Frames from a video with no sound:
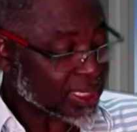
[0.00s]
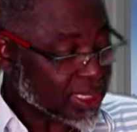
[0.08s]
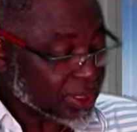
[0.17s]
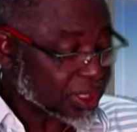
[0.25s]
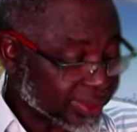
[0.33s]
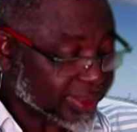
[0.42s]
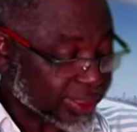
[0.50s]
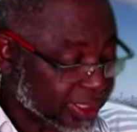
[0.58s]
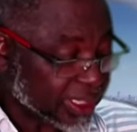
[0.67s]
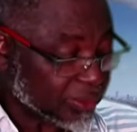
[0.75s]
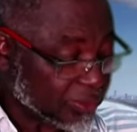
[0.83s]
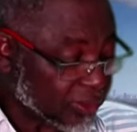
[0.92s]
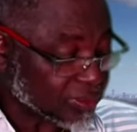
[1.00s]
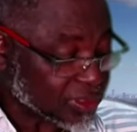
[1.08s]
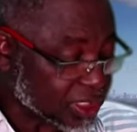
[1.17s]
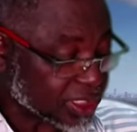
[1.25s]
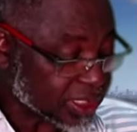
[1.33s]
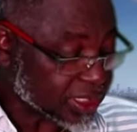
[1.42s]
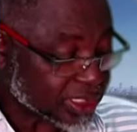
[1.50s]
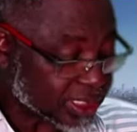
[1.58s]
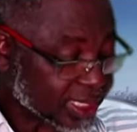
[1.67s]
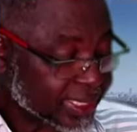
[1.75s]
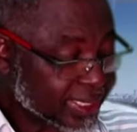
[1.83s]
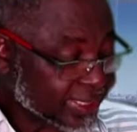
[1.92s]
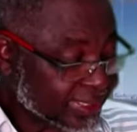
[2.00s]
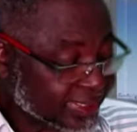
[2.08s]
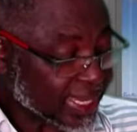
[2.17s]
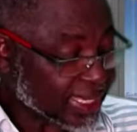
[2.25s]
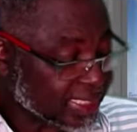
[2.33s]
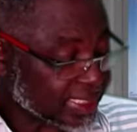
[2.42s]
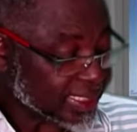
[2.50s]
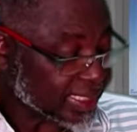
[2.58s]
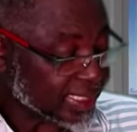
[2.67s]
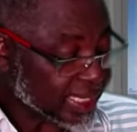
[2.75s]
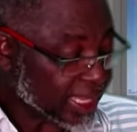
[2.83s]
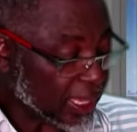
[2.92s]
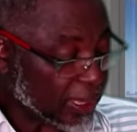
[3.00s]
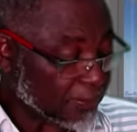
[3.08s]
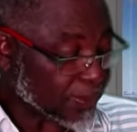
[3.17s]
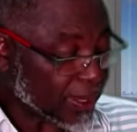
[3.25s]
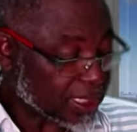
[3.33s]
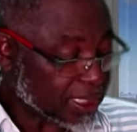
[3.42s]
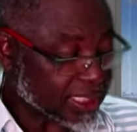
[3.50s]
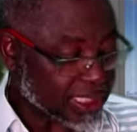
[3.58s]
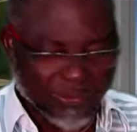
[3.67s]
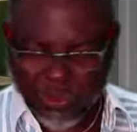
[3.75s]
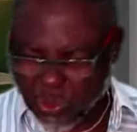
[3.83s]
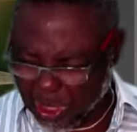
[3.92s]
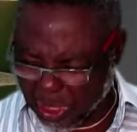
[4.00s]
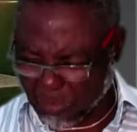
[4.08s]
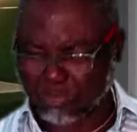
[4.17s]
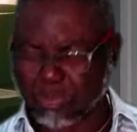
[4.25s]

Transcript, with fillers: Reap in the name of Jesus. Destiny help us give you a